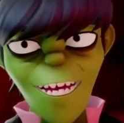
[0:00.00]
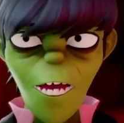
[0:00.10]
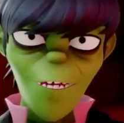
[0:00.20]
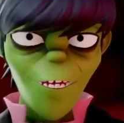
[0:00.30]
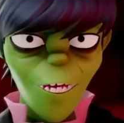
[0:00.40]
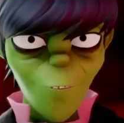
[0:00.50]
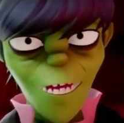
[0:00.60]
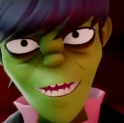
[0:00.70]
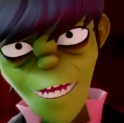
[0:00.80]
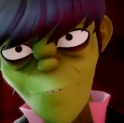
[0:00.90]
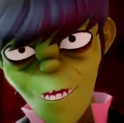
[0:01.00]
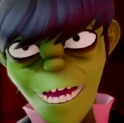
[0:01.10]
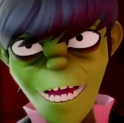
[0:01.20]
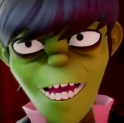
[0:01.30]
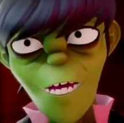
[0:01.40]
Not that 2D can
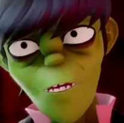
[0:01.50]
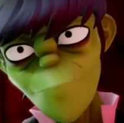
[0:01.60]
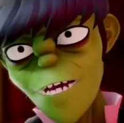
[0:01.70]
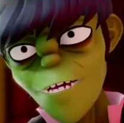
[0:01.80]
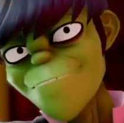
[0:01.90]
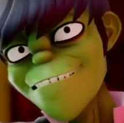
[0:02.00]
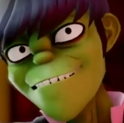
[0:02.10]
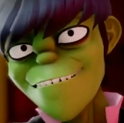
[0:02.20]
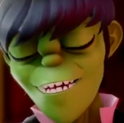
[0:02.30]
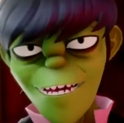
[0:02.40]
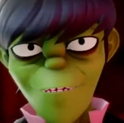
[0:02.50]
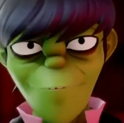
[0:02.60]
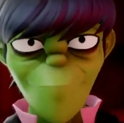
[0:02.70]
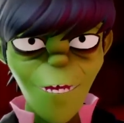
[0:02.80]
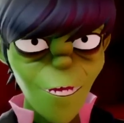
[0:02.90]
read a clock, but mm,
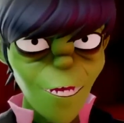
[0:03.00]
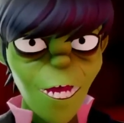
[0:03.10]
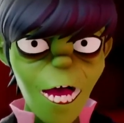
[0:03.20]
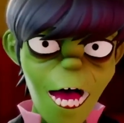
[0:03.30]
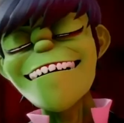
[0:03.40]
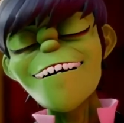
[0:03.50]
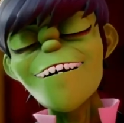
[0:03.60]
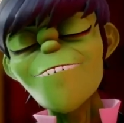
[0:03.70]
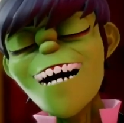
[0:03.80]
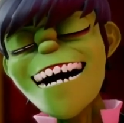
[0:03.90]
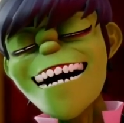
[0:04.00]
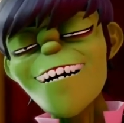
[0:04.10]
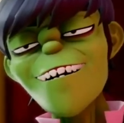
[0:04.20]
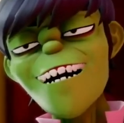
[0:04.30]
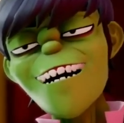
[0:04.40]
still the
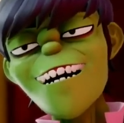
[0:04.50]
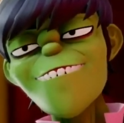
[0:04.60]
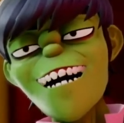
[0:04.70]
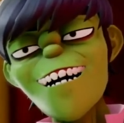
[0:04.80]
vagaries of